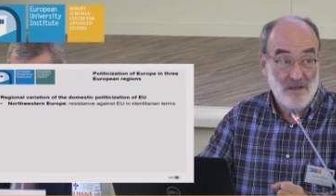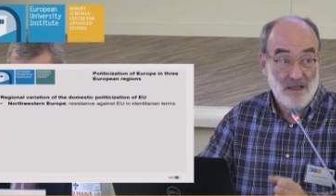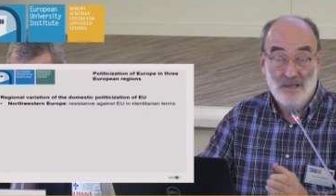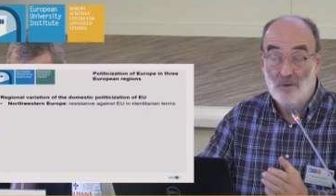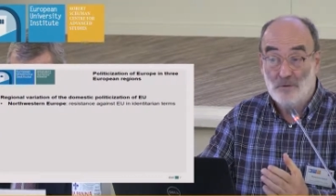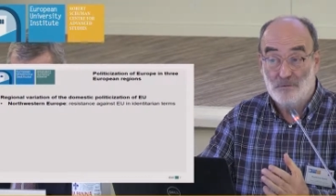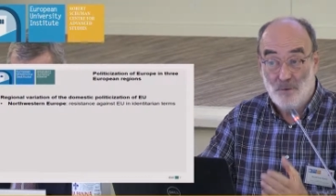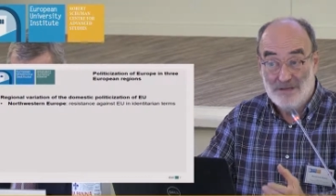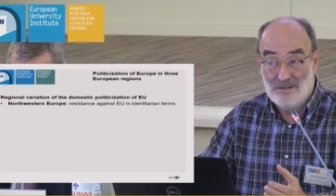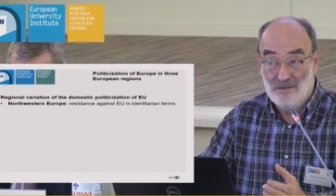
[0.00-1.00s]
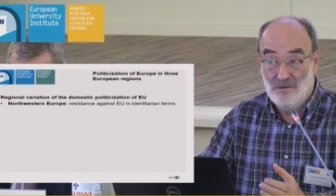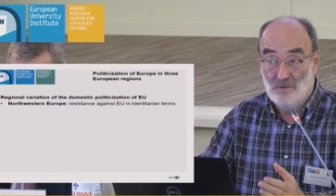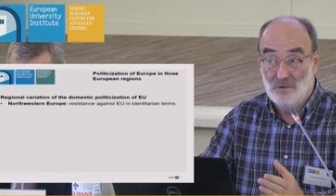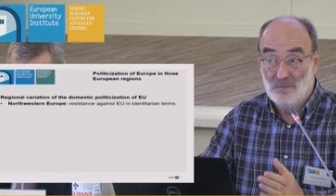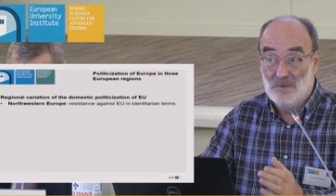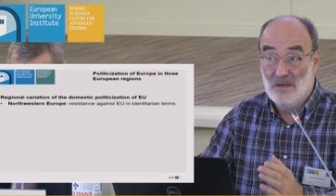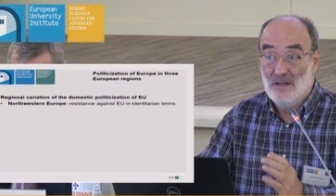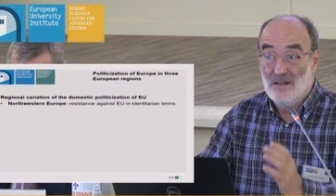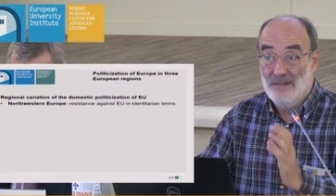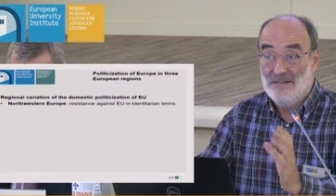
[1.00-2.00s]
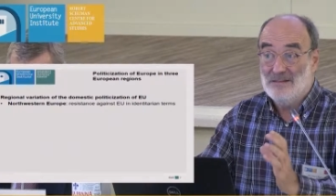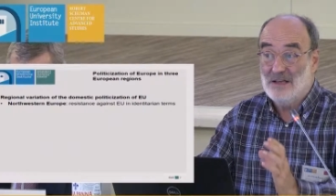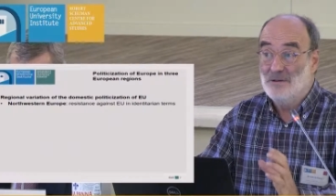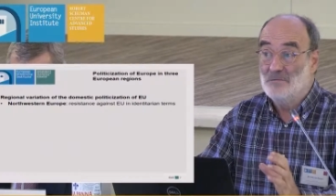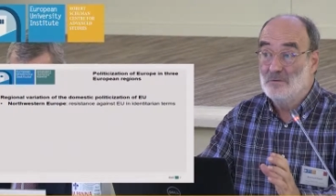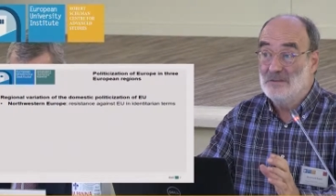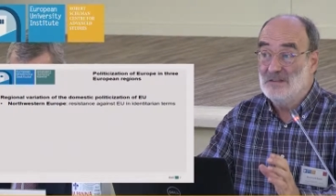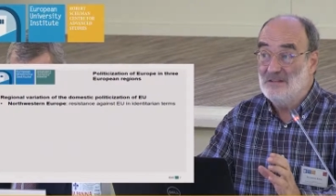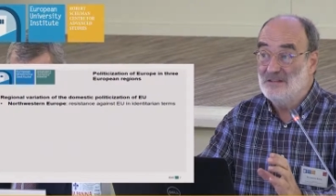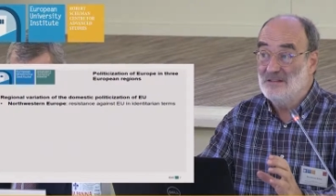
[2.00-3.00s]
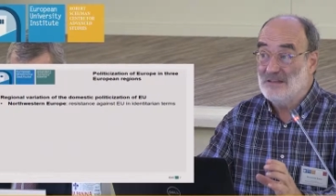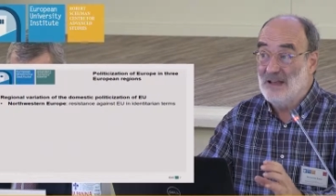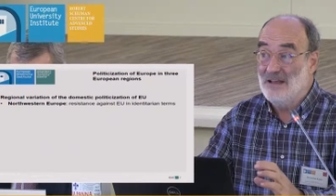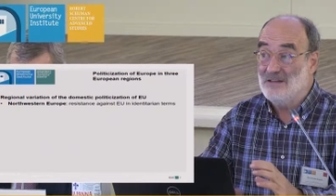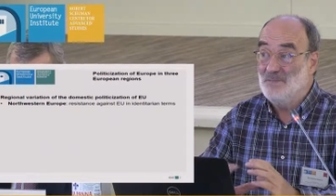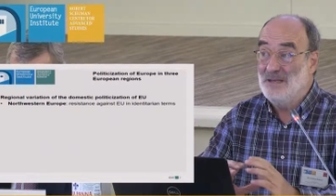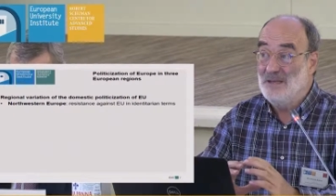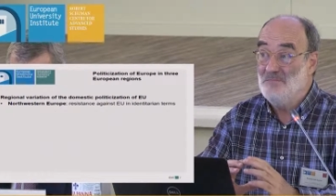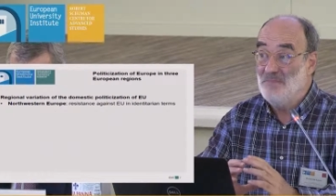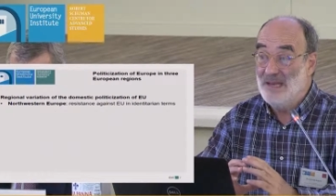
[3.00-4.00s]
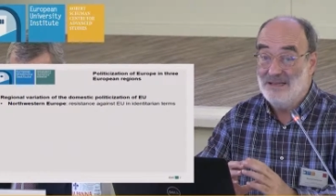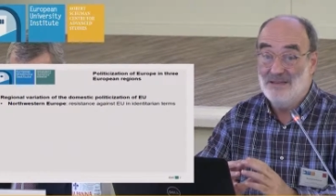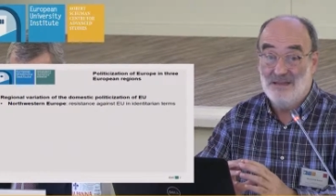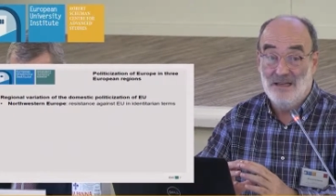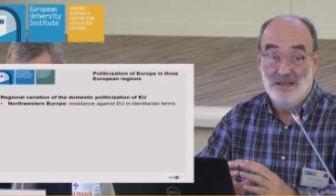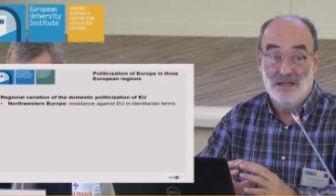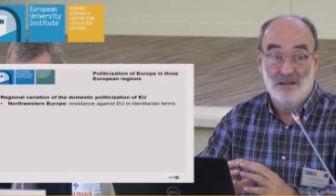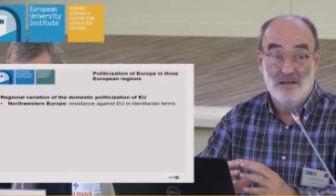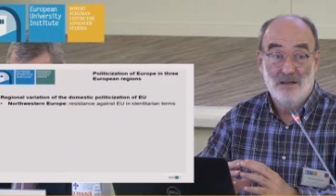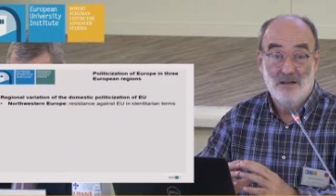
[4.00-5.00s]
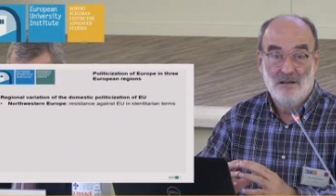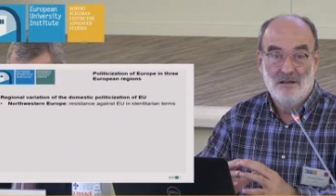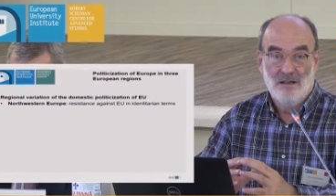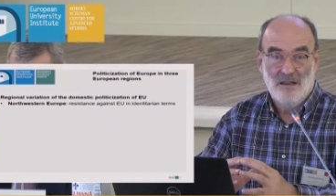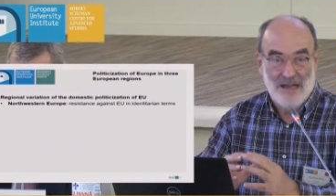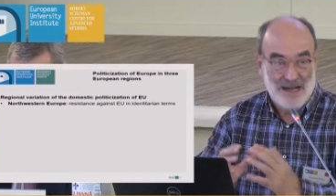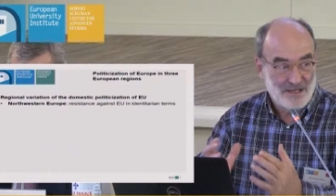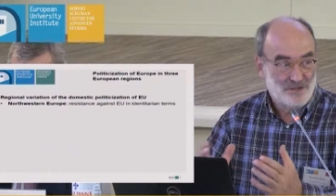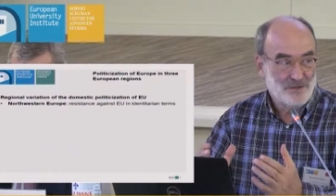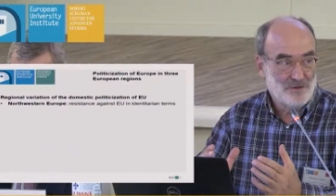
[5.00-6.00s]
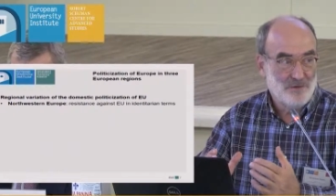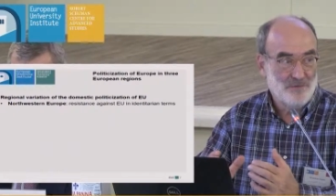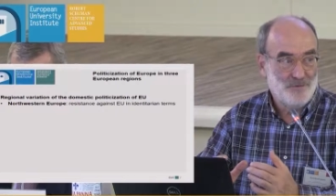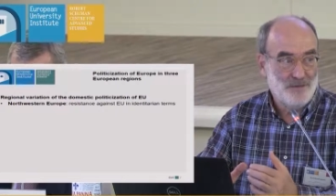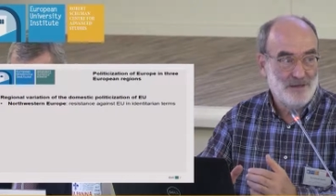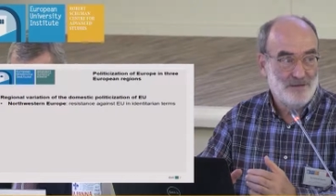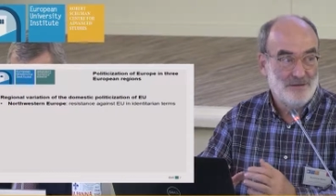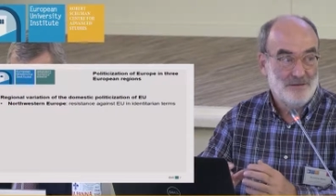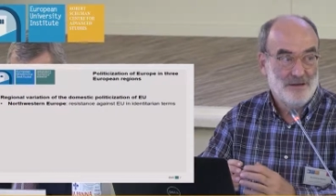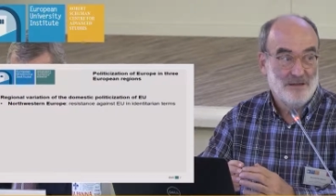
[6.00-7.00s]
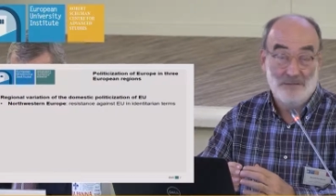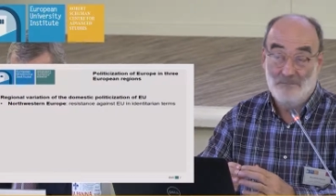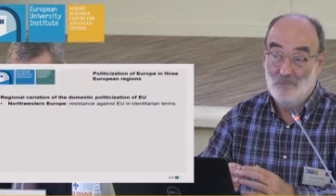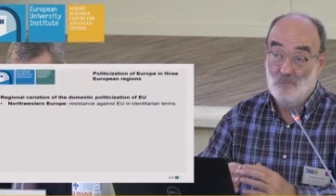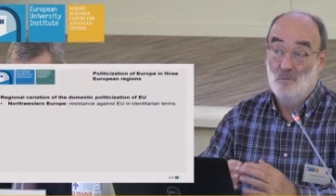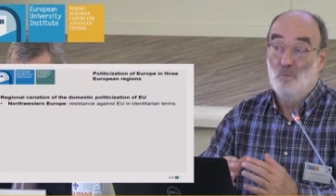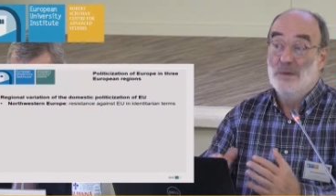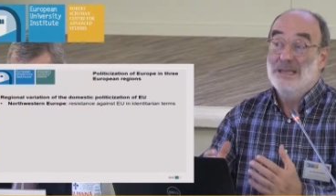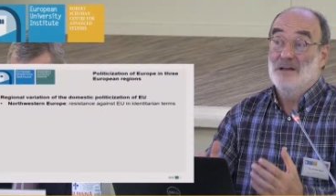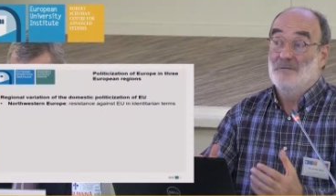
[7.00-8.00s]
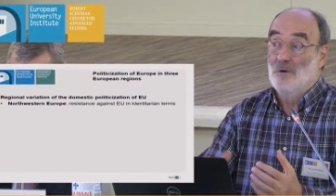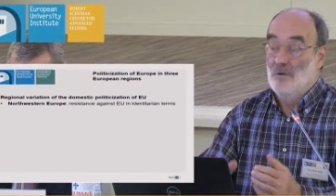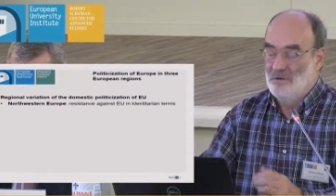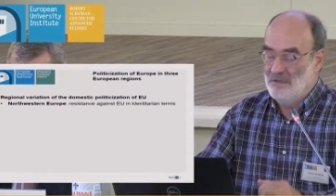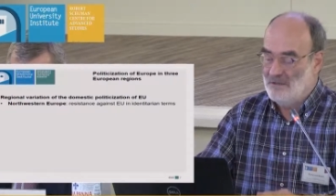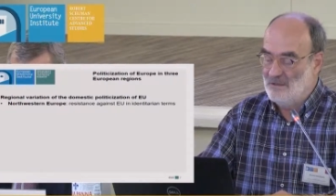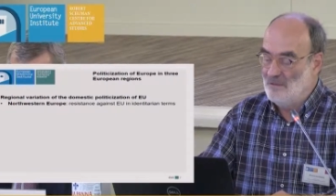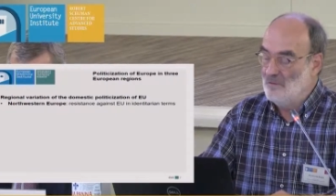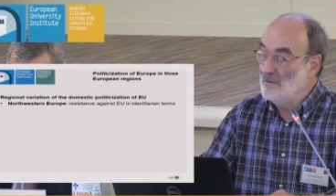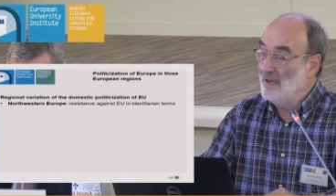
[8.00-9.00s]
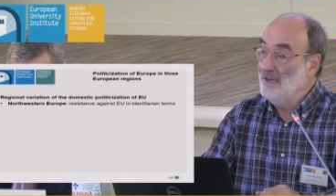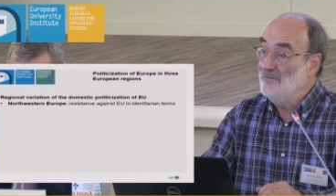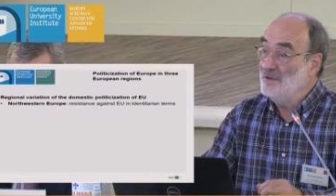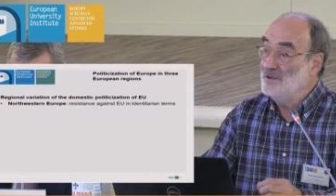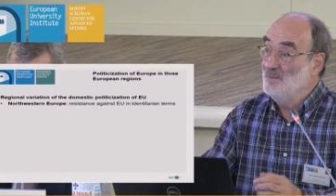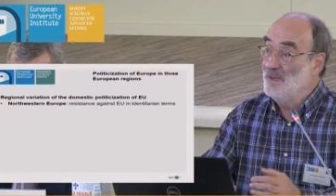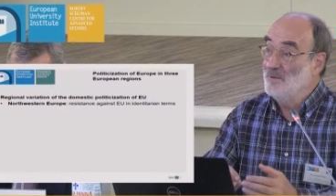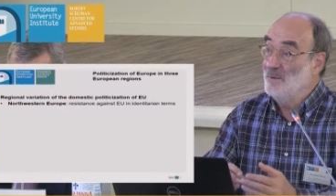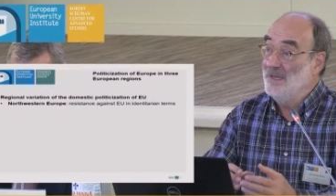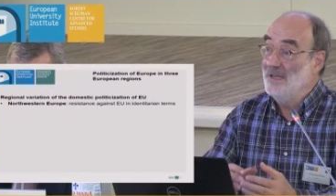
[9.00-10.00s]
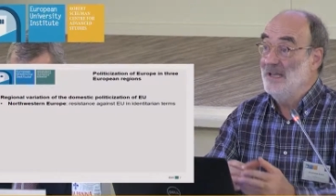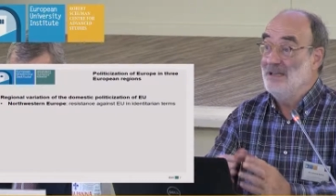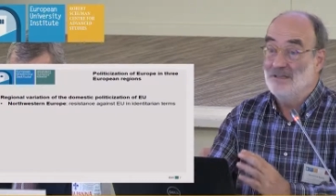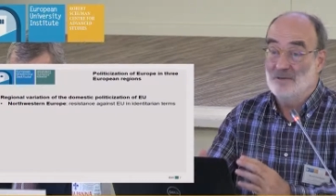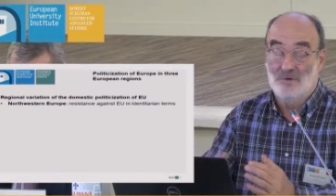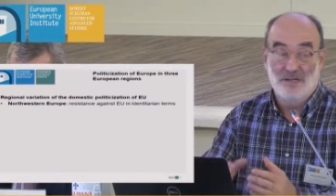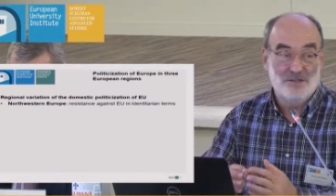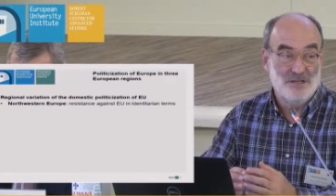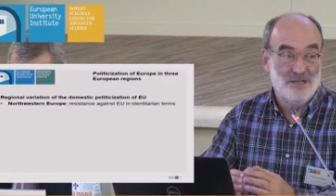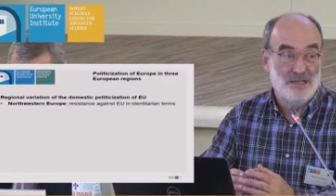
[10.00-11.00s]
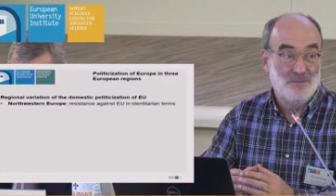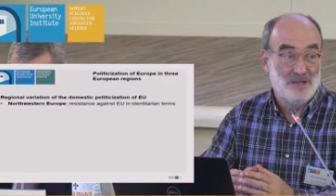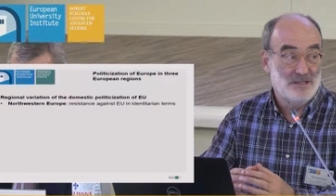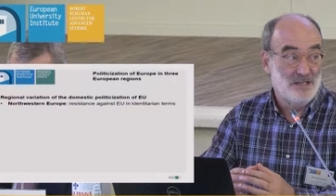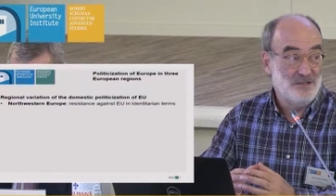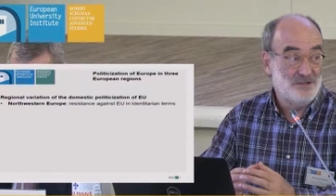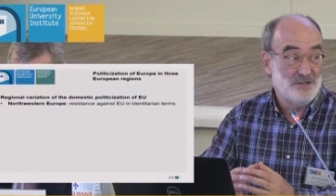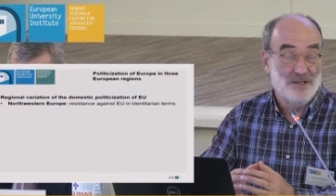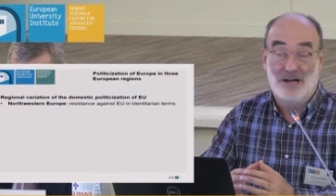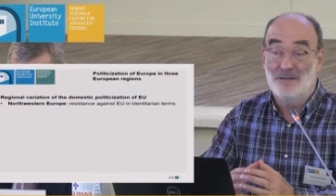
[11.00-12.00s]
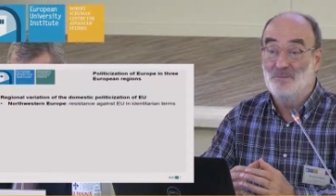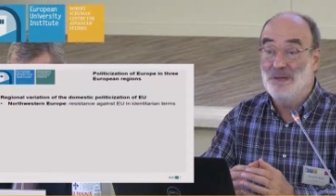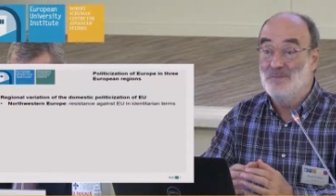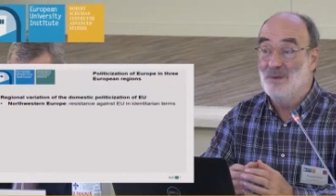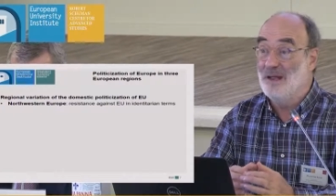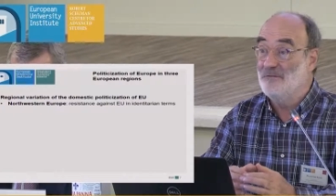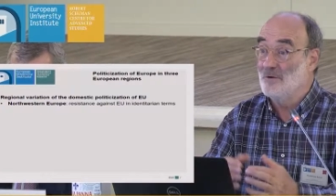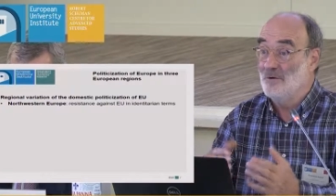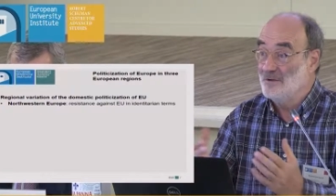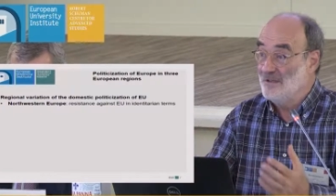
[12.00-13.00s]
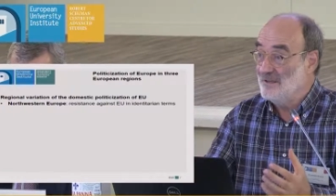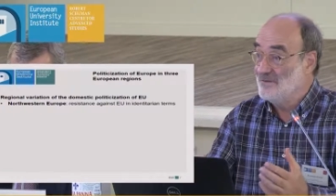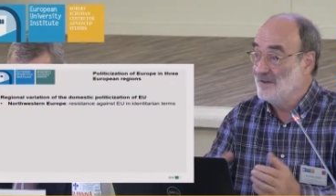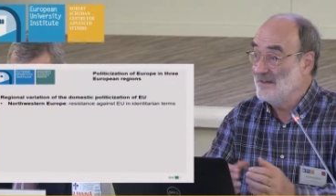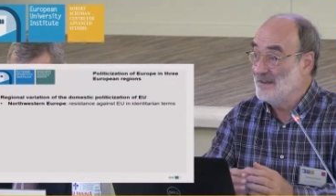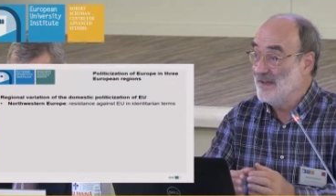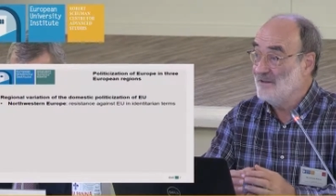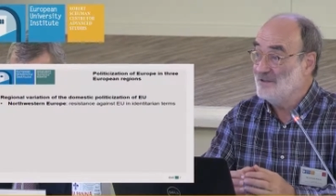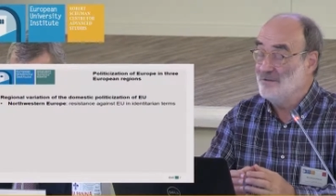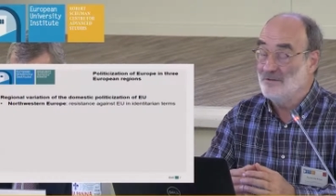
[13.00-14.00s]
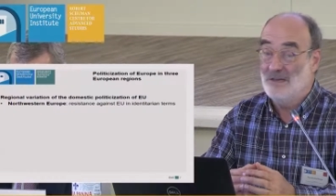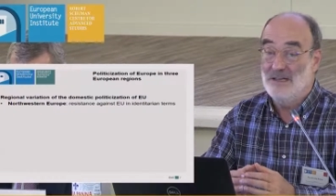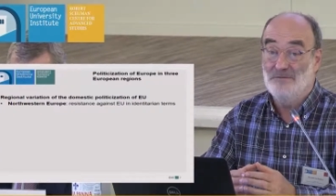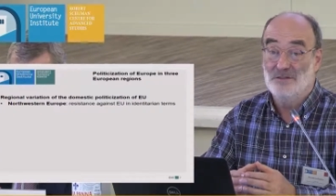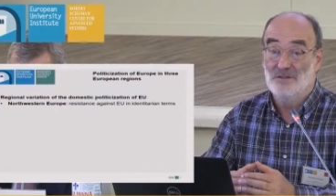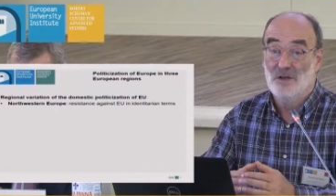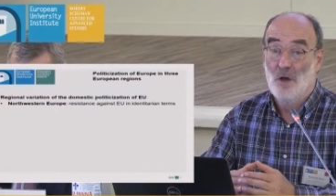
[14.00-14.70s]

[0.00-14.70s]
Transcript: In northwestern Europe, this kind of resistance has been embedded in a larger conflict, uh, we have called it the new cleavage between integration and demarcation. Other people have called it the transnational cleavage